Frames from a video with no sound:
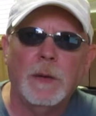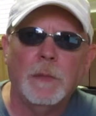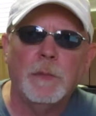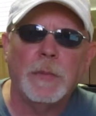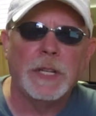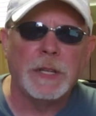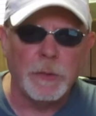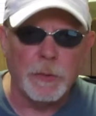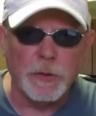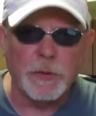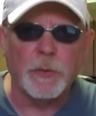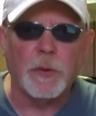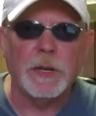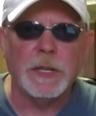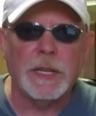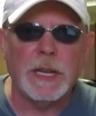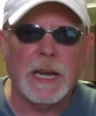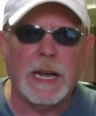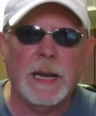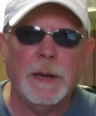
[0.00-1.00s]
But there was
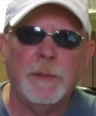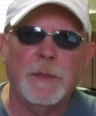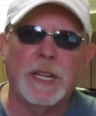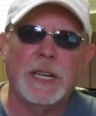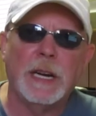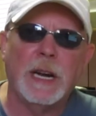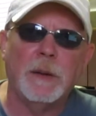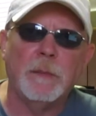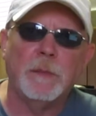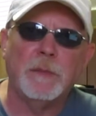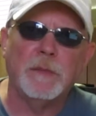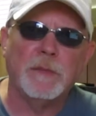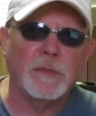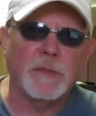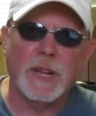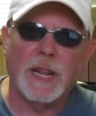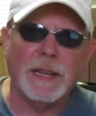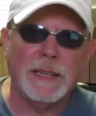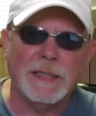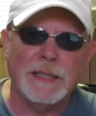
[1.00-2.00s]
one time that I'm
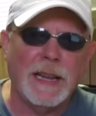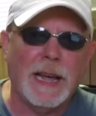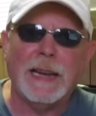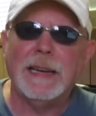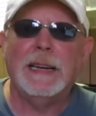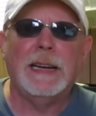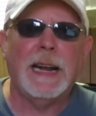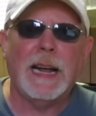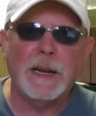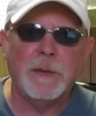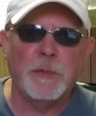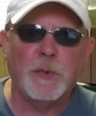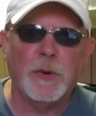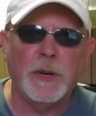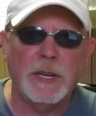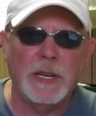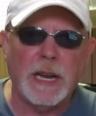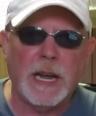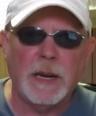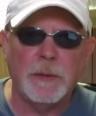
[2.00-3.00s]
like
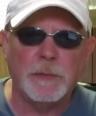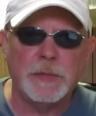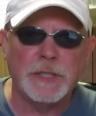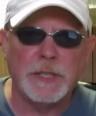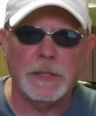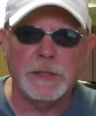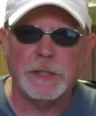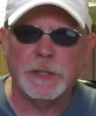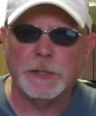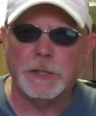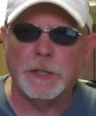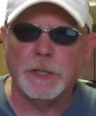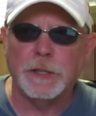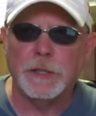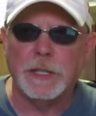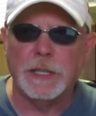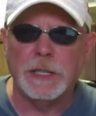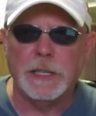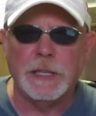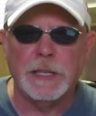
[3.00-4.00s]
99.9% sure
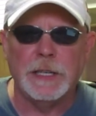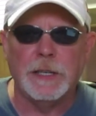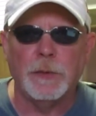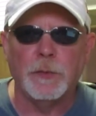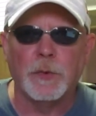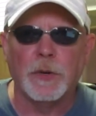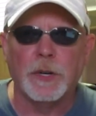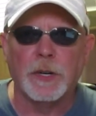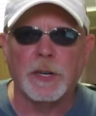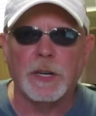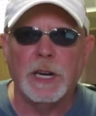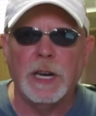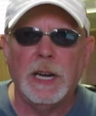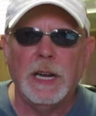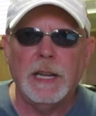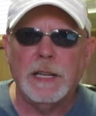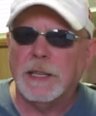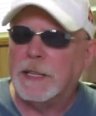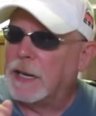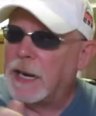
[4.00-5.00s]
that it didn't work,
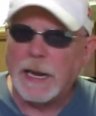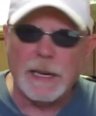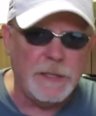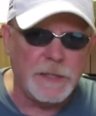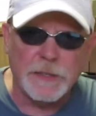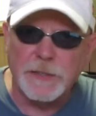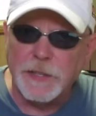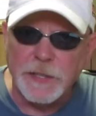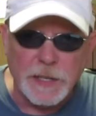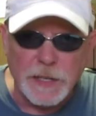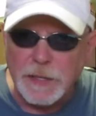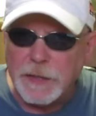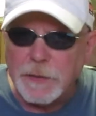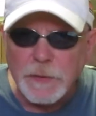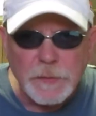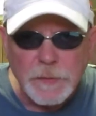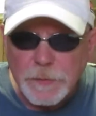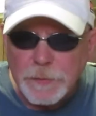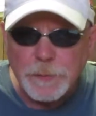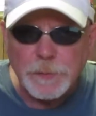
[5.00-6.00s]
that I just didn't
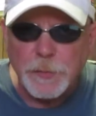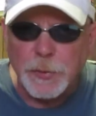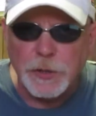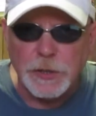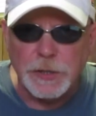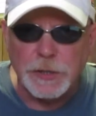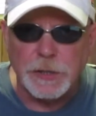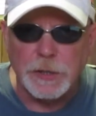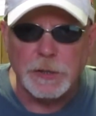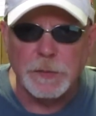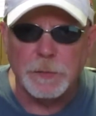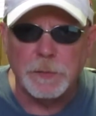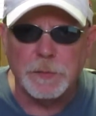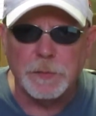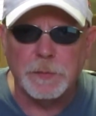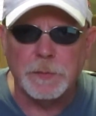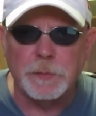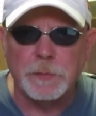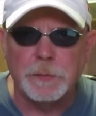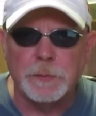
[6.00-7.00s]
push
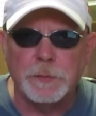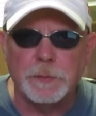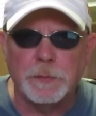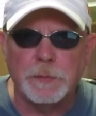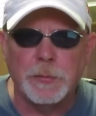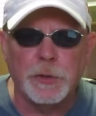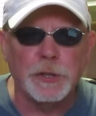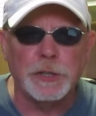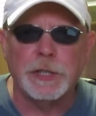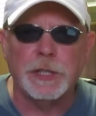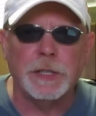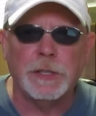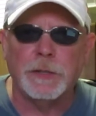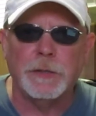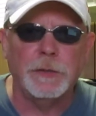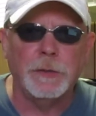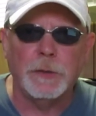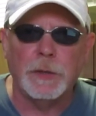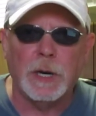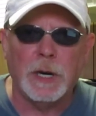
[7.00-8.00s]
it
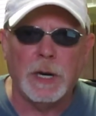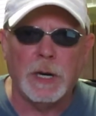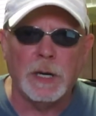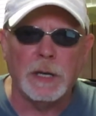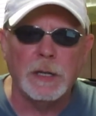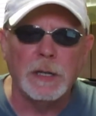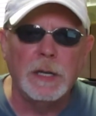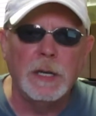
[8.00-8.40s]
to